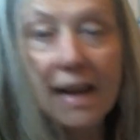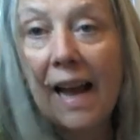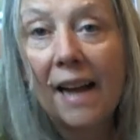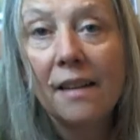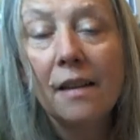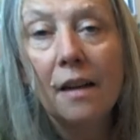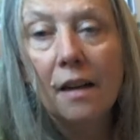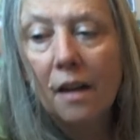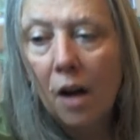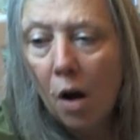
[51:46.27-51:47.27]

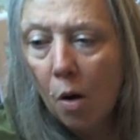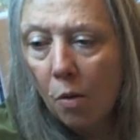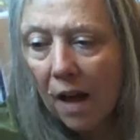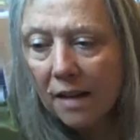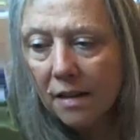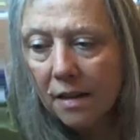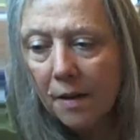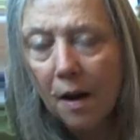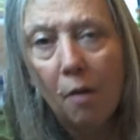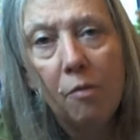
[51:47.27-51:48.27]
Candle. Oh, that's
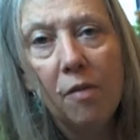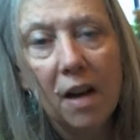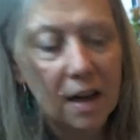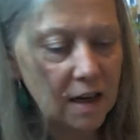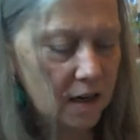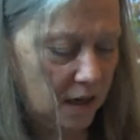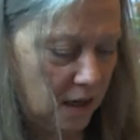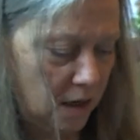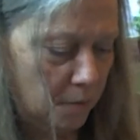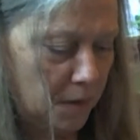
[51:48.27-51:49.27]
lovely,
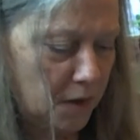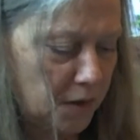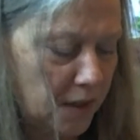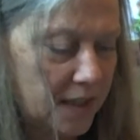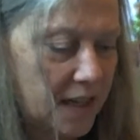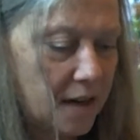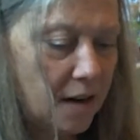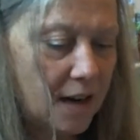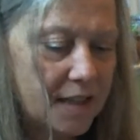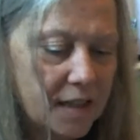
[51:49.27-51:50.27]
because I did
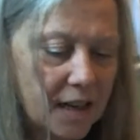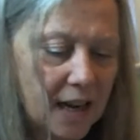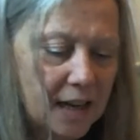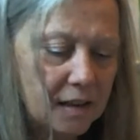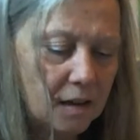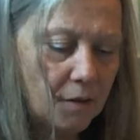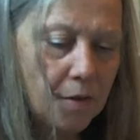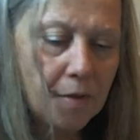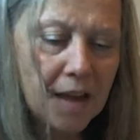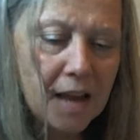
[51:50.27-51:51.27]
light a candle
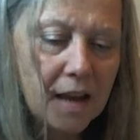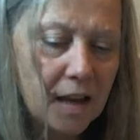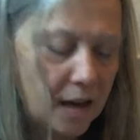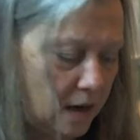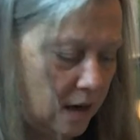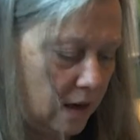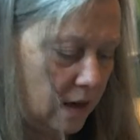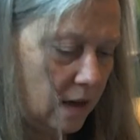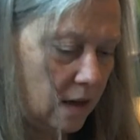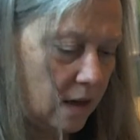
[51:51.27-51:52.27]
thinking
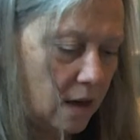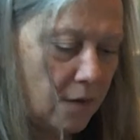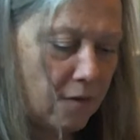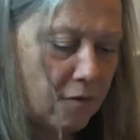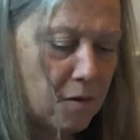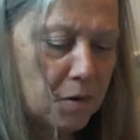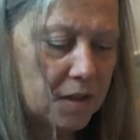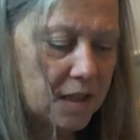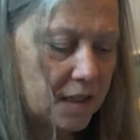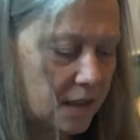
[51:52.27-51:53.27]
of
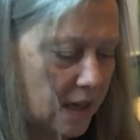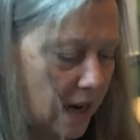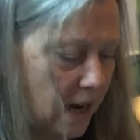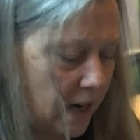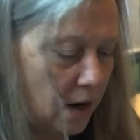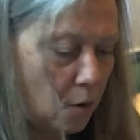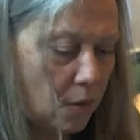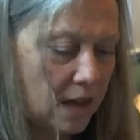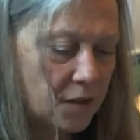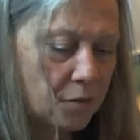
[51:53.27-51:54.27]
everybody today.
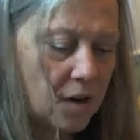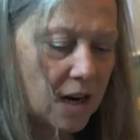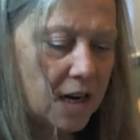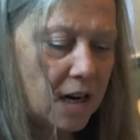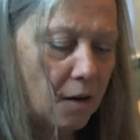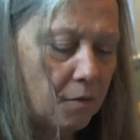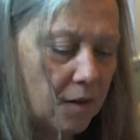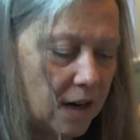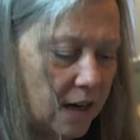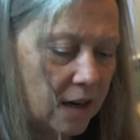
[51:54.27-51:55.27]
Oh, that's really
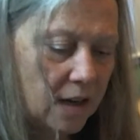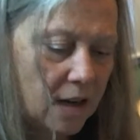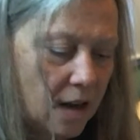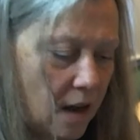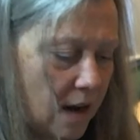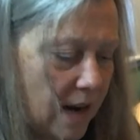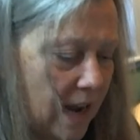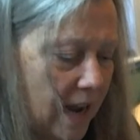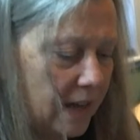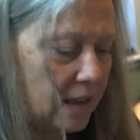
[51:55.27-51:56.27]
lovely. A
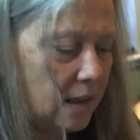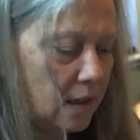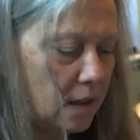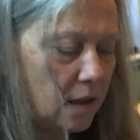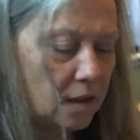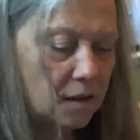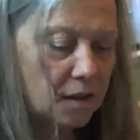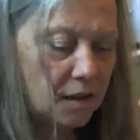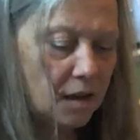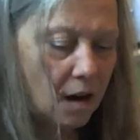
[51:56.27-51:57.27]
candle
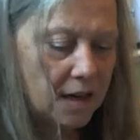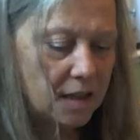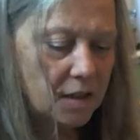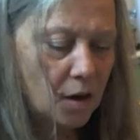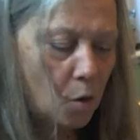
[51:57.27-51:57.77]
and light.